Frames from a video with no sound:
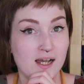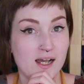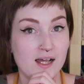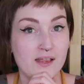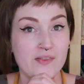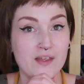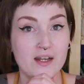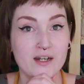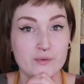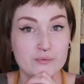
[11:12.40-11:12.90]

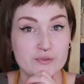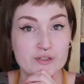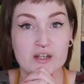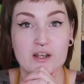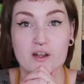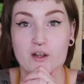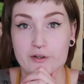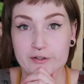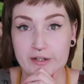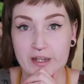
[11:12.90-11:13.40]
And then I was
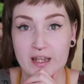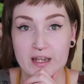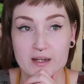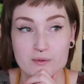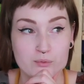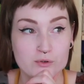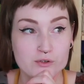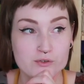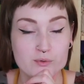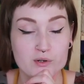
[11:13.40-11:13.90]
like, okay,
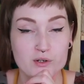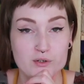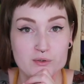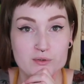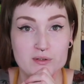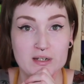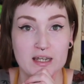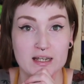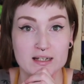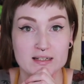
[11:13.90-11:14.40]
what do I
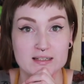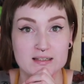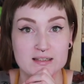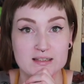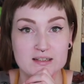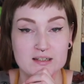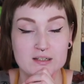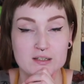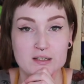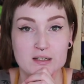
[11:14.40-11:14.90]
do
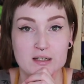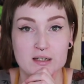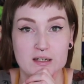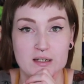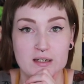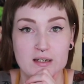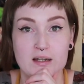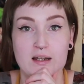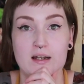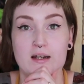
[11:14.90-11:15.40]
next?
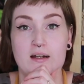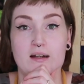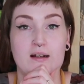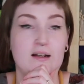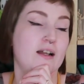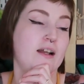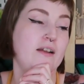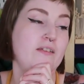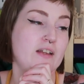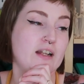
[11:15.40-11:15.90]

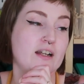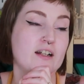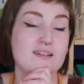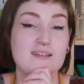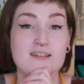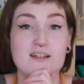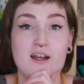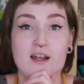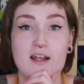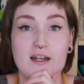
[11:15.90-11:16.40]
And then I
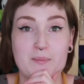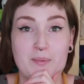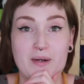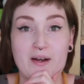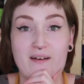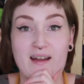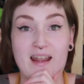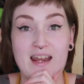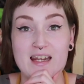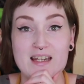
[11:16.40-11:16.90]
started
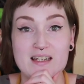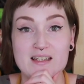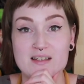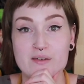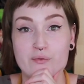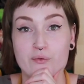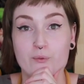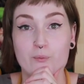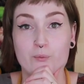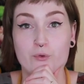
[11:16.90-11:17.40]
about 8
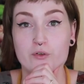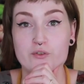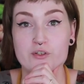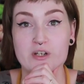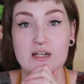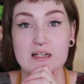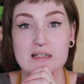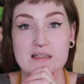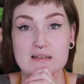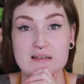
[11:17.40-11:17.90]
different
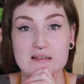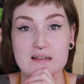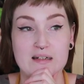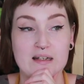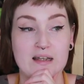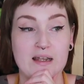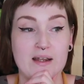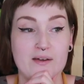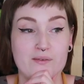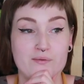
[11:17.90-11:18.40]
projects, and
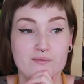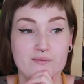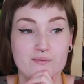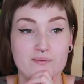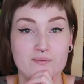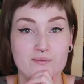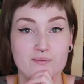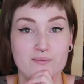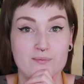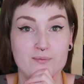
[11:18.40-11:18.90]
I have
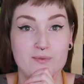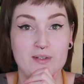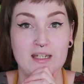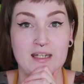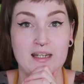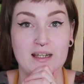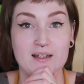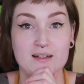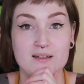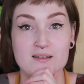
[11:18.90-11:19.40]

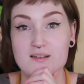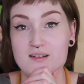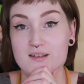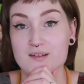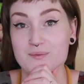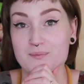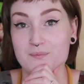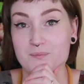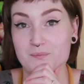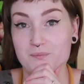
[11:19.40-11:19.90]
yet
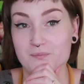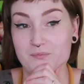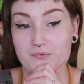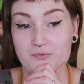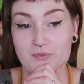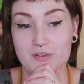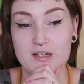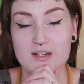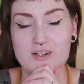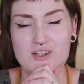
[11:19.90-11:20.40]
to
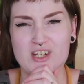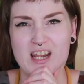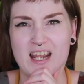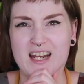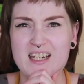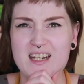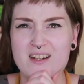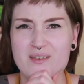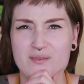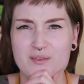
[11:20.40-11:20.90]
finish
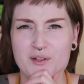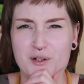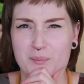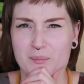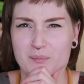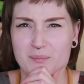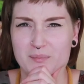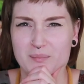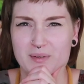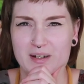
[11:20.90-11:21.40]
any of
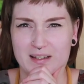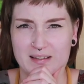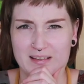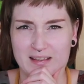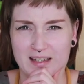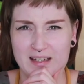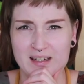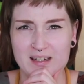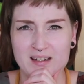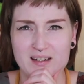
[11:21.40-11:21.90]
them, I
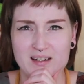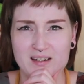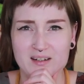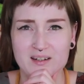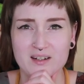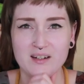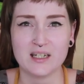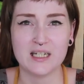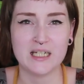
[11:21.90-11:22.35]
think.